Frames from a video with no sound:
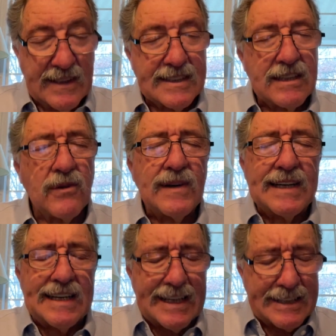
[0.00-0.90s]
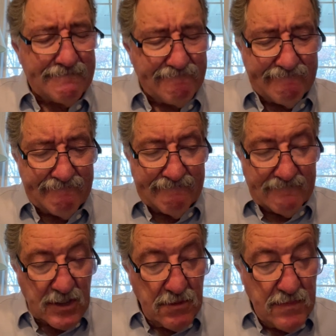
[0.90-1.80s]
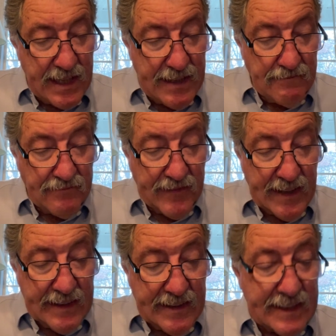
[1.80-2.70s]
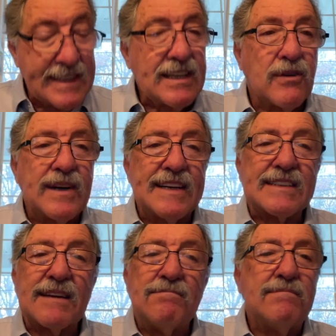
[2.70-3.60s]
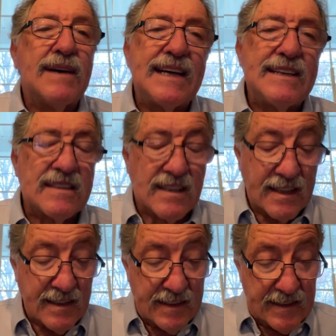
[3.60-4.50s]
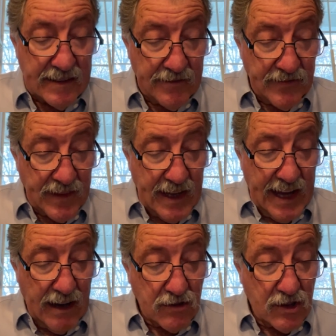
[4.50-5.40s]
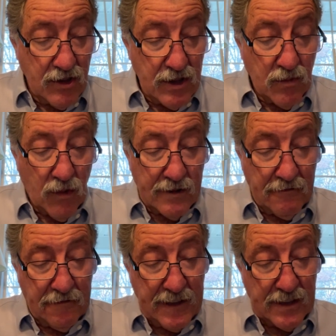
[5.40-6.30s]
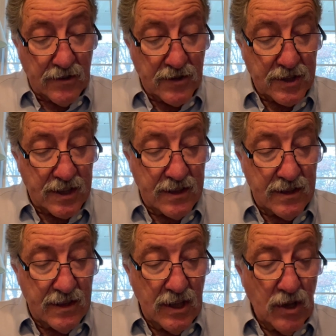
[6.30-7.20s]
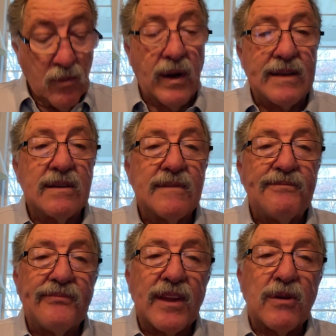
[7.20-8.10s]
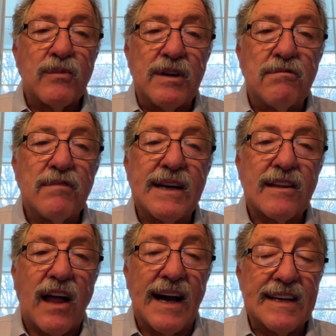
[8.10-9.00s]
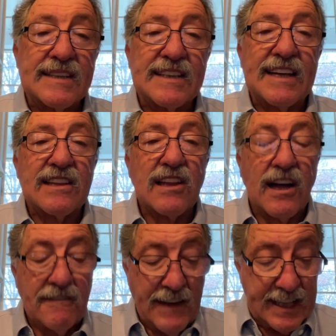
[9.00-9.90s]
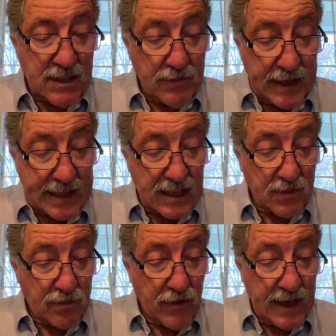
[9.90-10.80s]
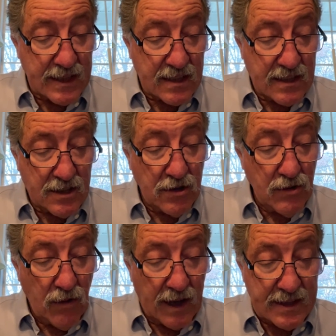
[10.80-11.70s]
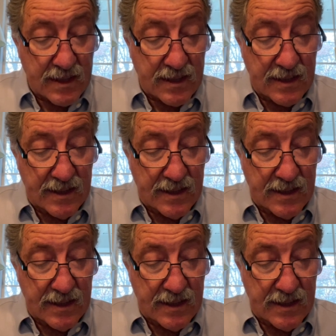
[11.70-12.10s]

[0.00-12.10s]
You know, to me, you know, it's amazing how good one feels when we realize that love has been expressed to us,